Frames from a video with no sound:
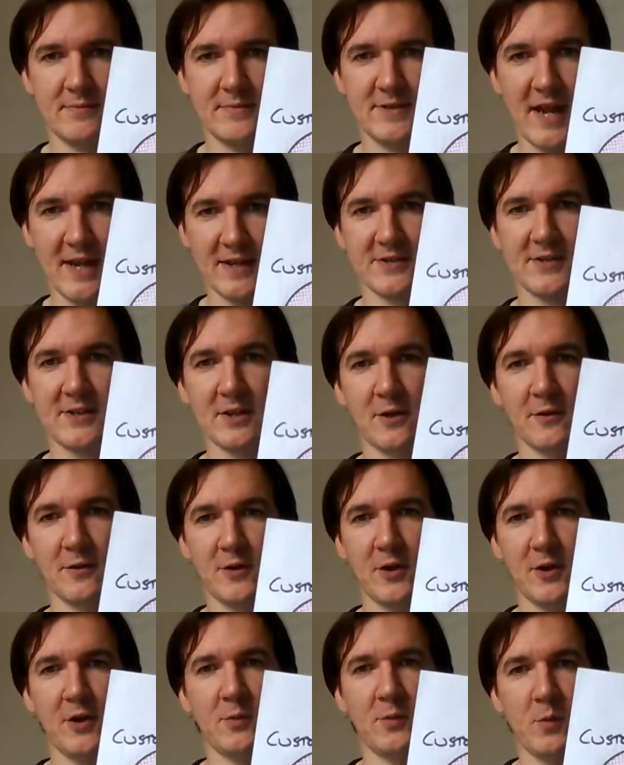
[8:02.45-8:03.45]
testing I've
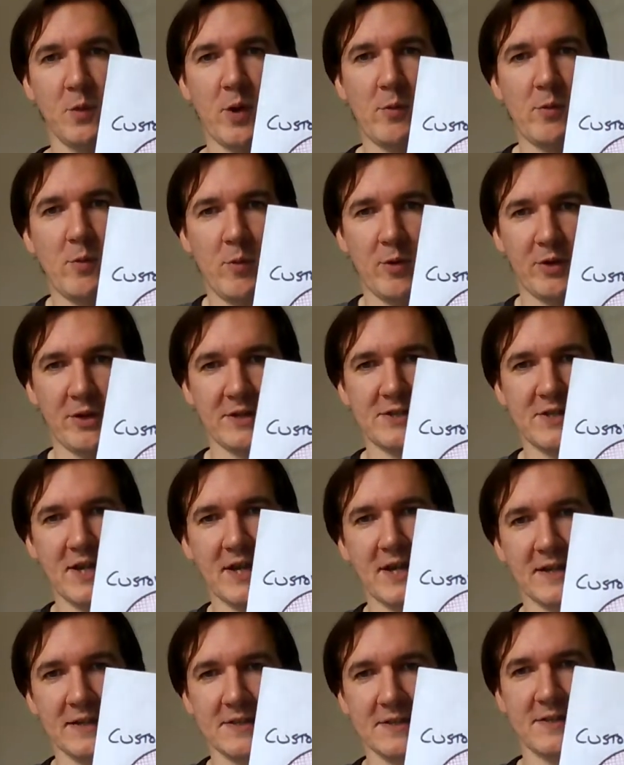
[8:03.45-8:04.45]
done where we're wanting to
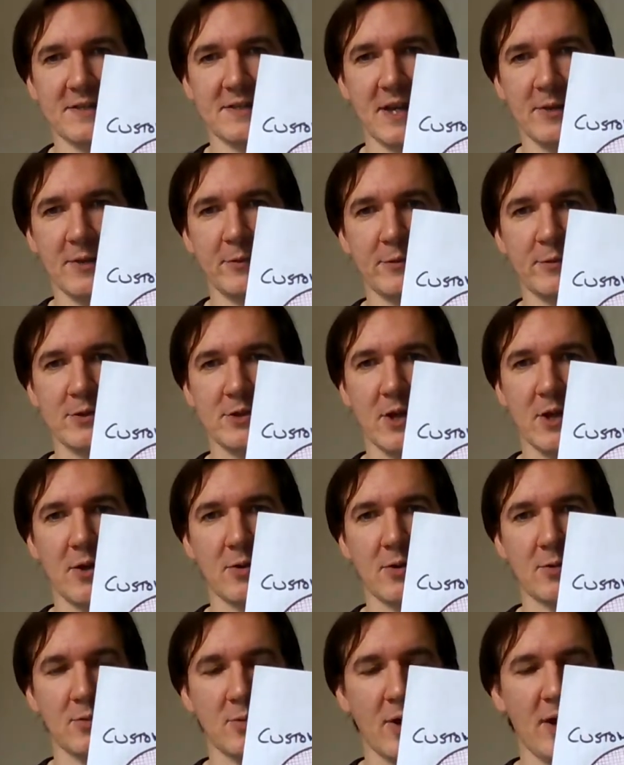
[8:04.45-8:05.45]
connect to tables.
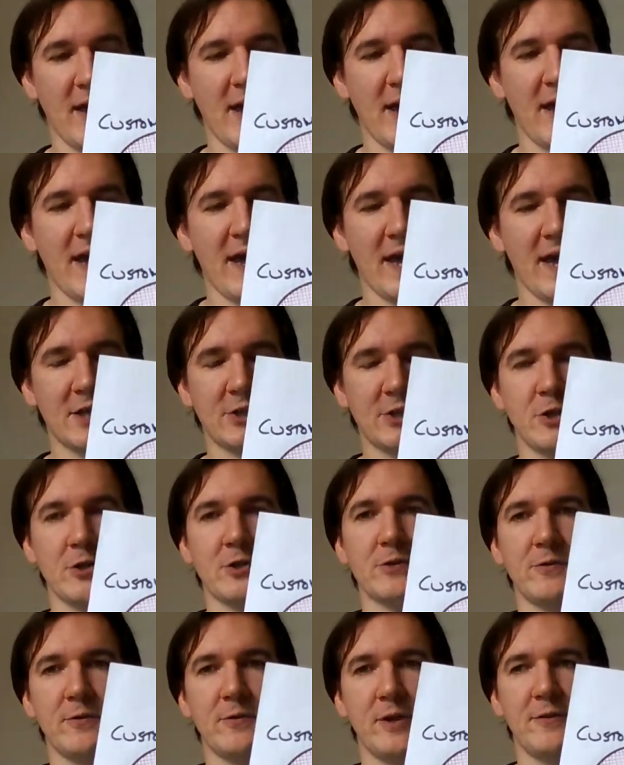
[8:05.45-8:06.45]
So it's
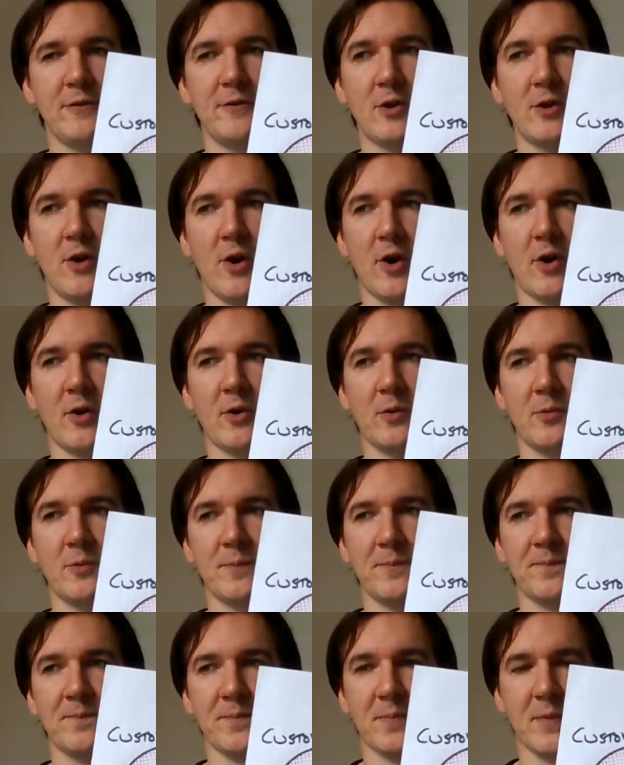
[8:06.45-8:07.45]
useful if you go,
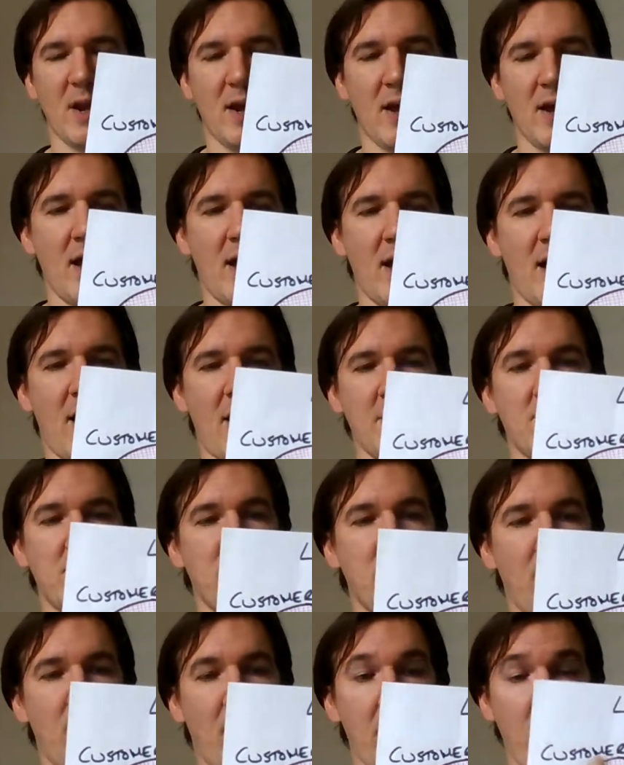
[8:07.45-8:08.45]
I
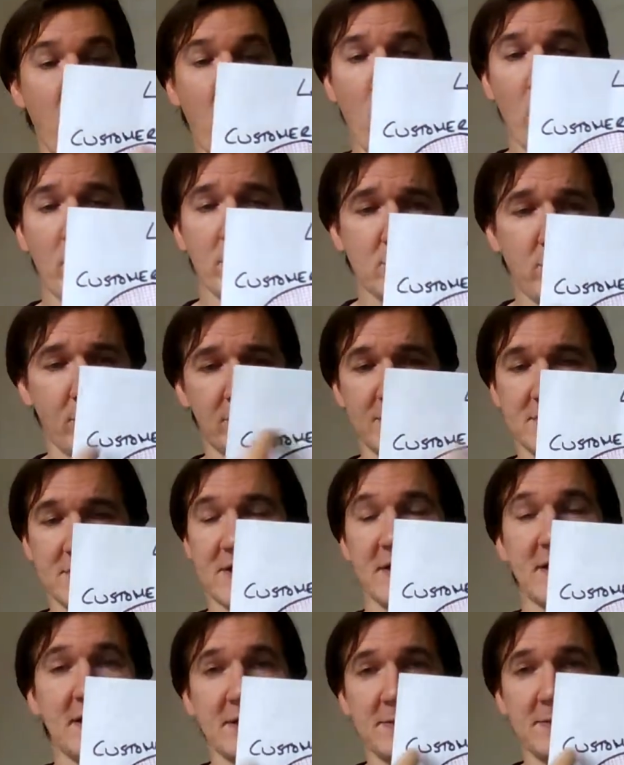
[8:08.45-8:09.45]
always want to
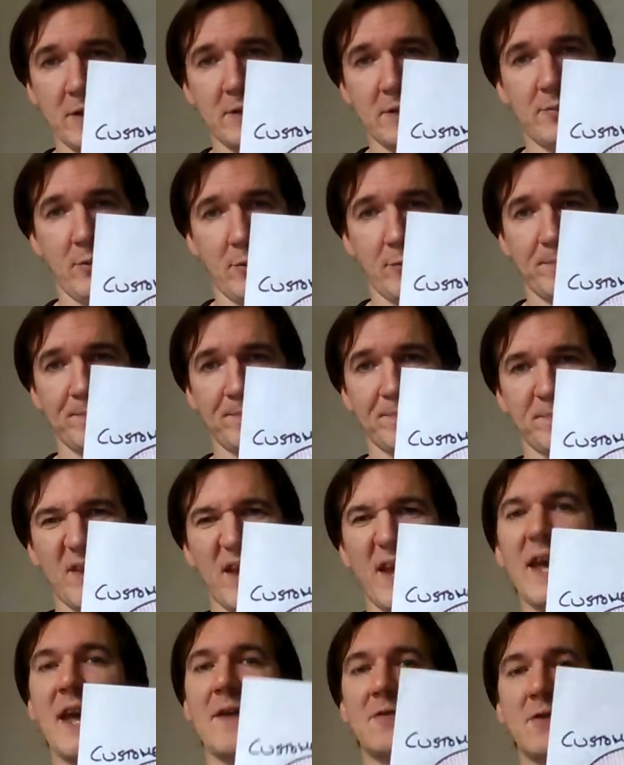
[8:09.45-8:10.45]
see these people.
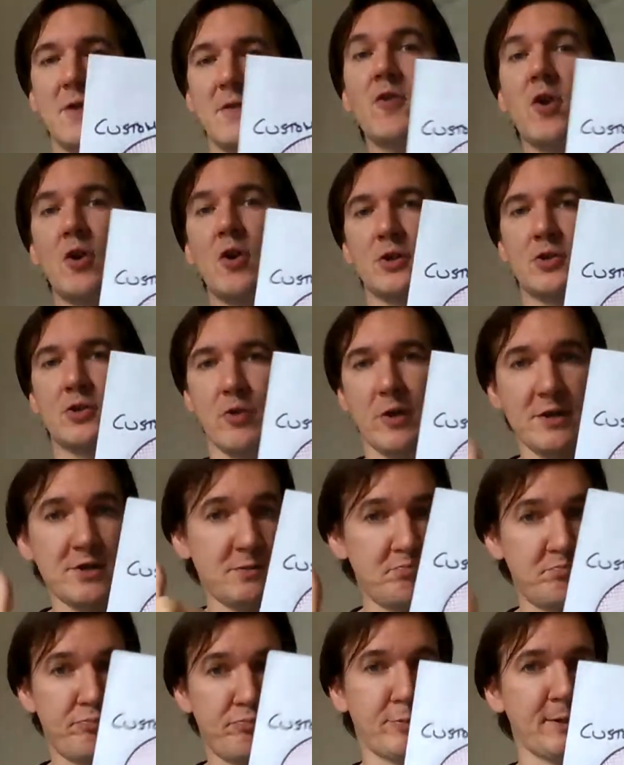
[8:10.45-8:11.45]
If they've got an
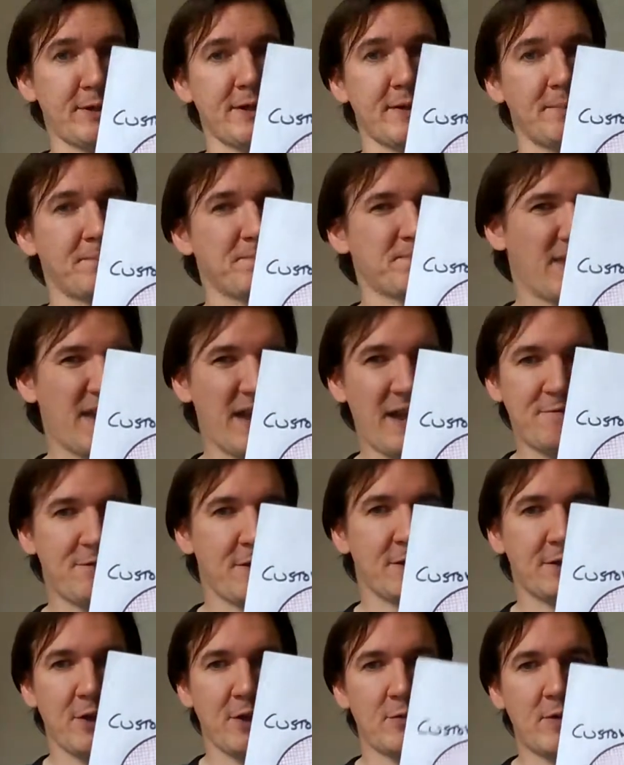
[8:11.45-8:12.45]
address, brilliant. If
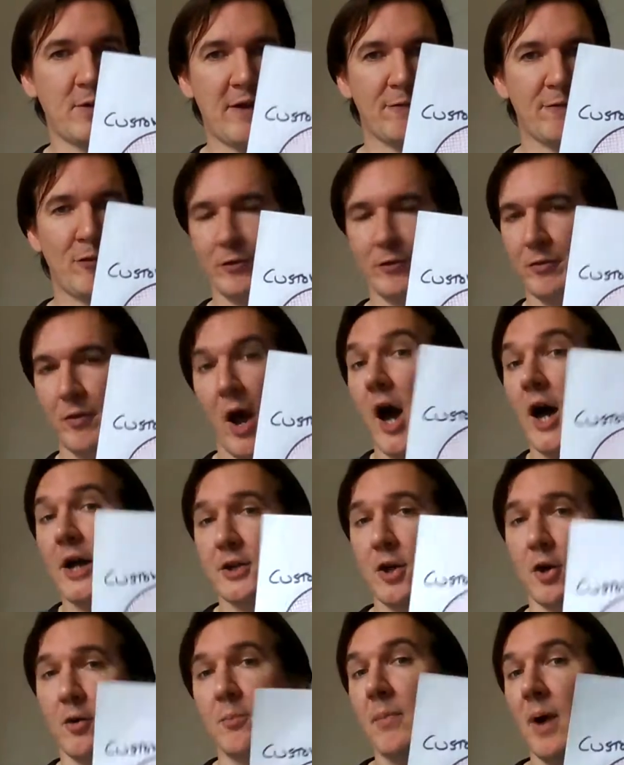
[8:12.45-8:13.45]
they don't have one, I
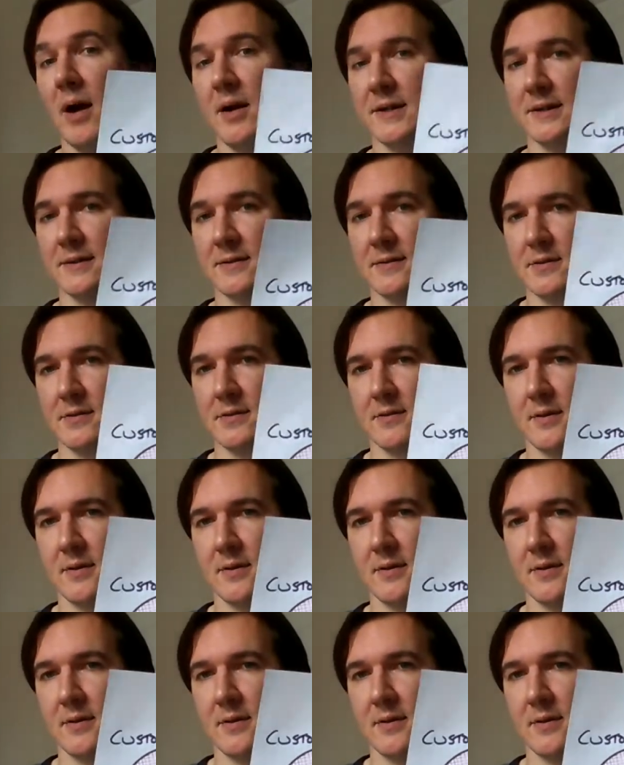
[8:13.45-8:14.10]
don't mind.